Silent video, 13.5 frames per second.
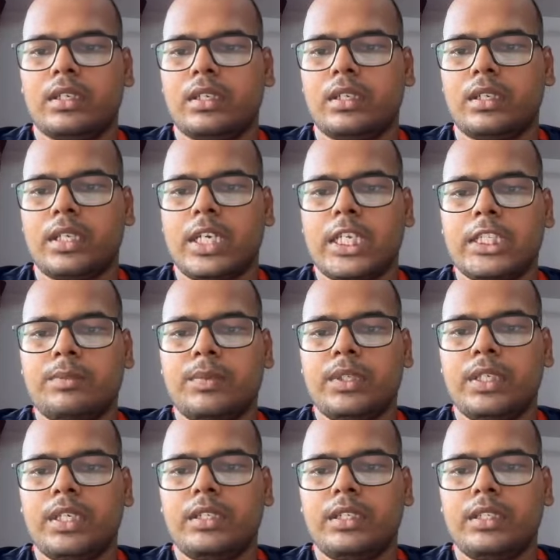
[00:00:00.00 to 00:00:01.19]

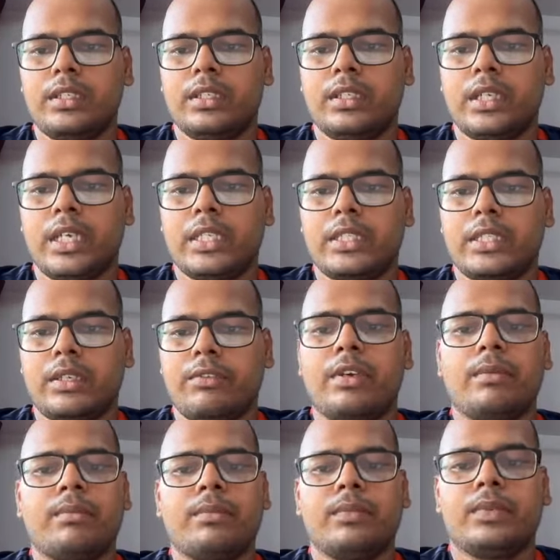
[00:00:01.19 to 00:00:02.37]
SPENT, then
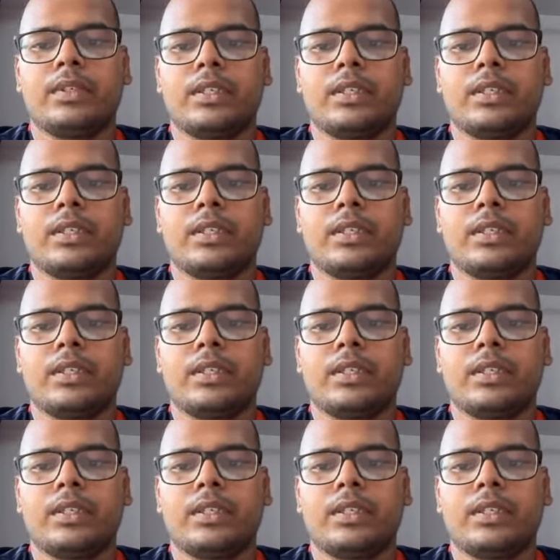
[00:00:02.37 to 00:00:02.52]
SFM,